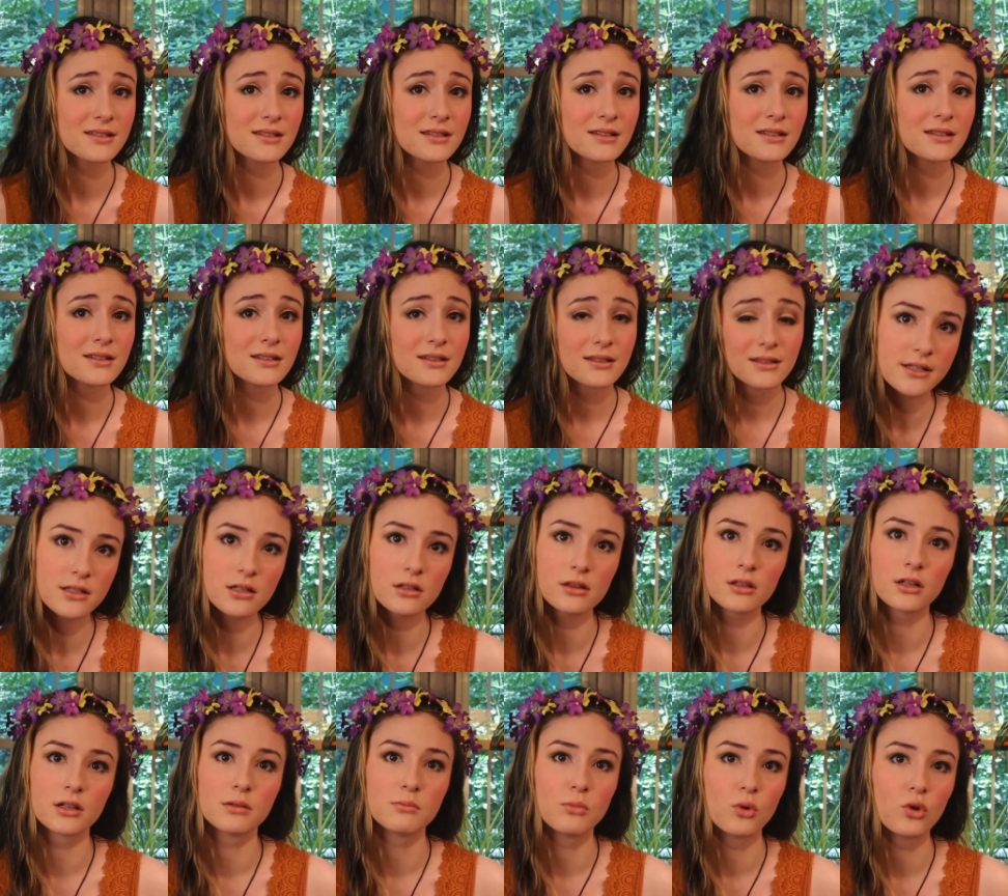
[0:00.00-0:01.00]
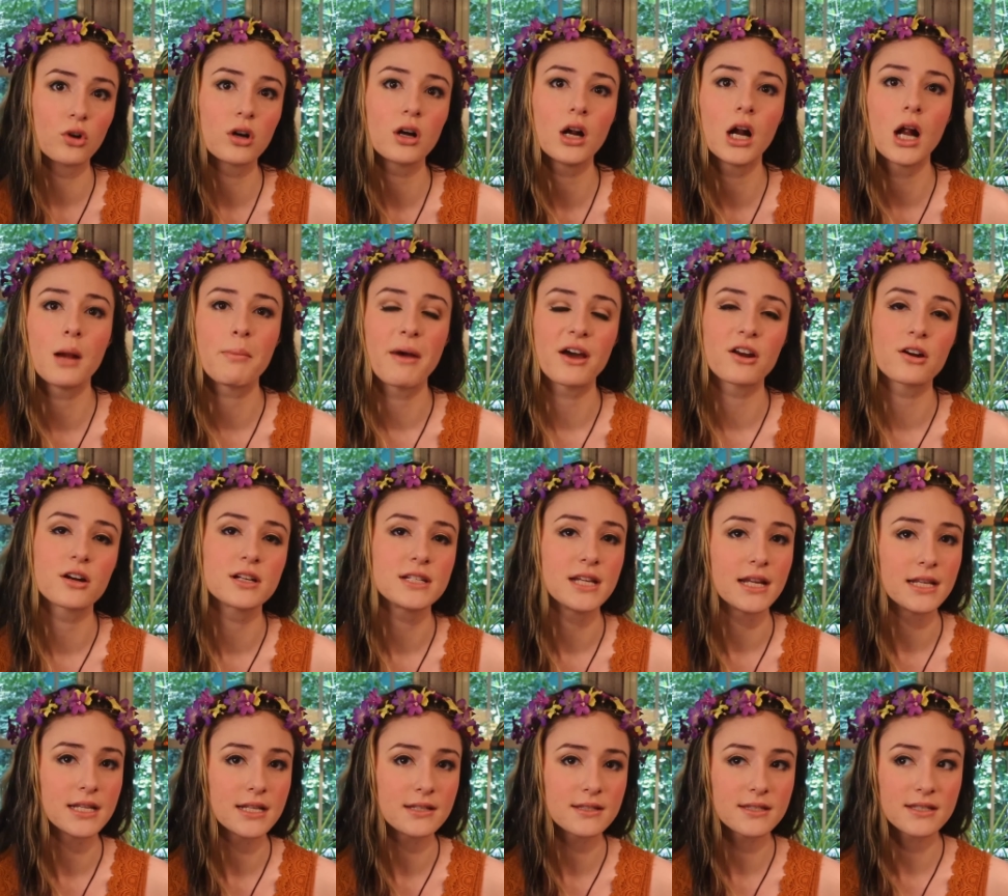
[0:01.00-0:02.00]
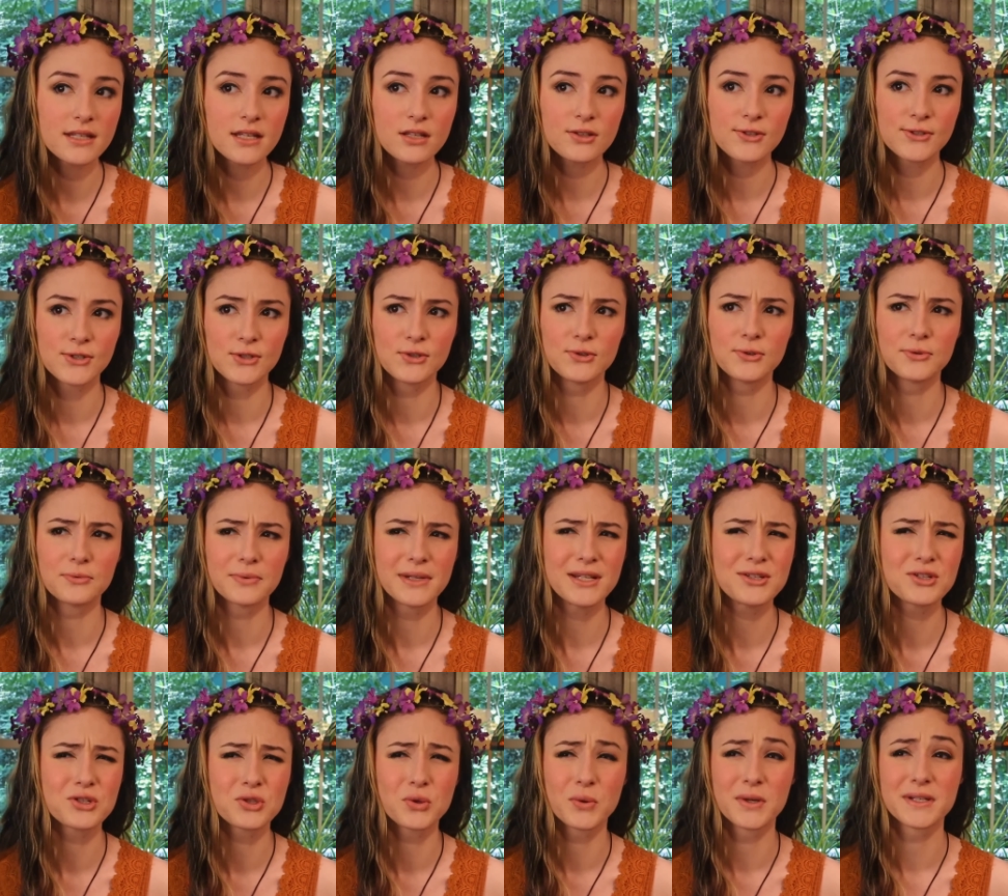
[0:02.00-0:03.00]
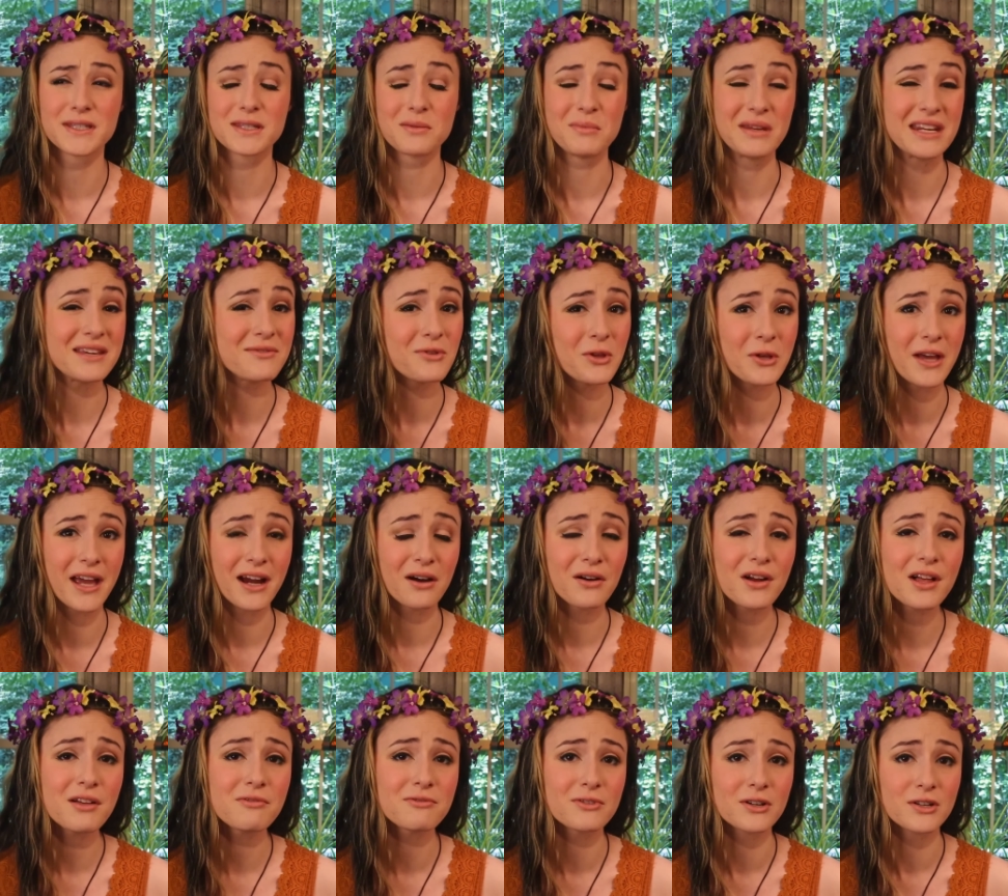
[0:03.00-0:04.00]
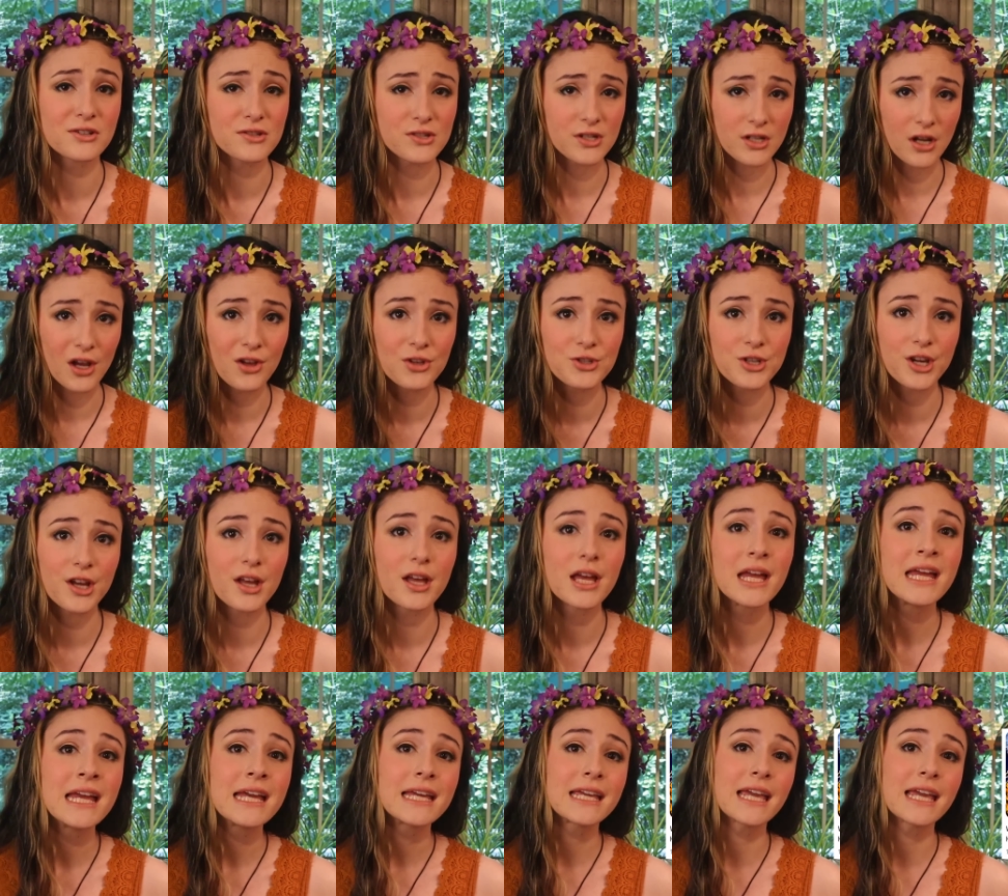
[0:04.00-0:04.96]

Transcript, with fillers: If you're curious to learn more about our tendency to reach towards the medieval era for nostalgia,